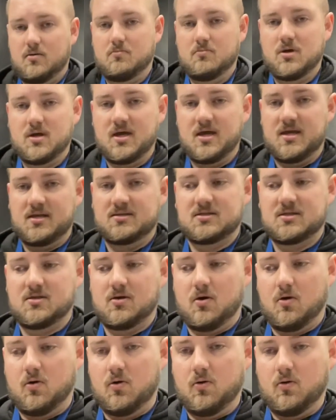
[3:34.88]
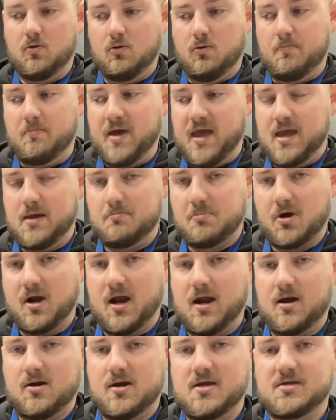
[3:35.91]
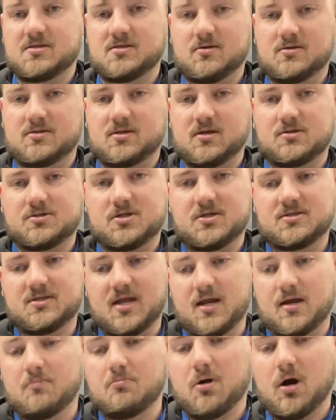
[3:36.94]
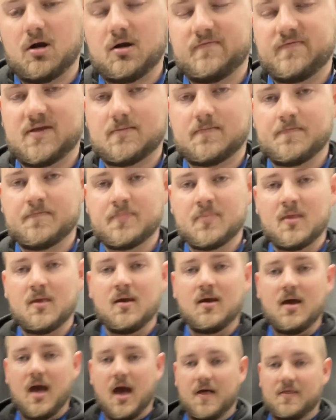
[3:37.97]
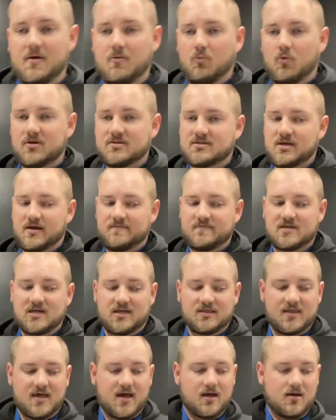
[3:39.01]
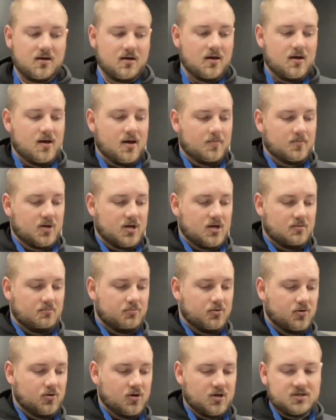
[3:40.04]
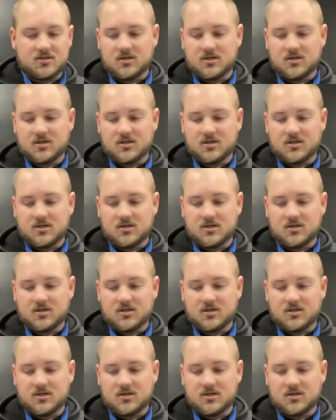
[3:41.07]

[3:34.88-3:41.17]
hits the whole paper area so it's not just hitting part of it. And then once I've done that, I'm gonna put